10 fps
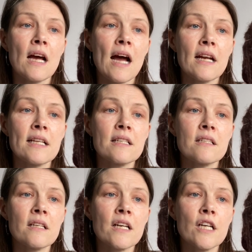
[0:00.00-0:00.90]
and
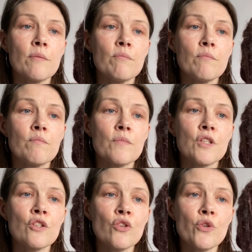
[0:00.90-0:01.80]
it's
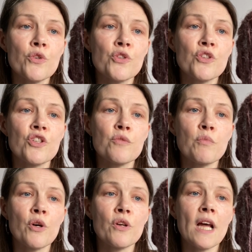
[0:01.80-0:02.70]
sourced,
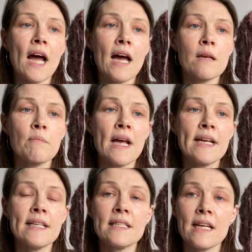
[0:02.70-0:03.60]
spun and
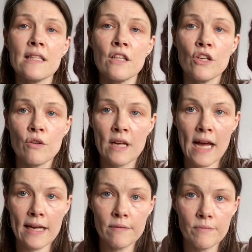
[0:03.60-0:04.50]
made in the
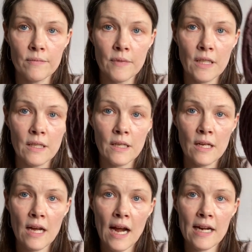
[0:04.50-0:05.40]
UK.
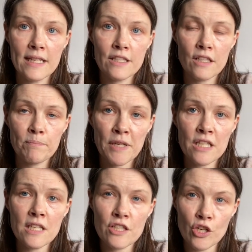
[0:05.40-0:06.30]
And it's
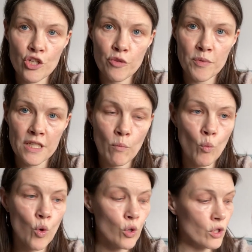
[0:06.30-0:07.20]
because it's 100%
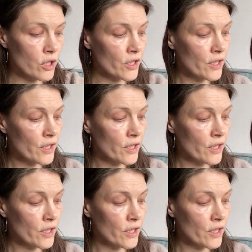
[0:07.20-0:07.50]
wool.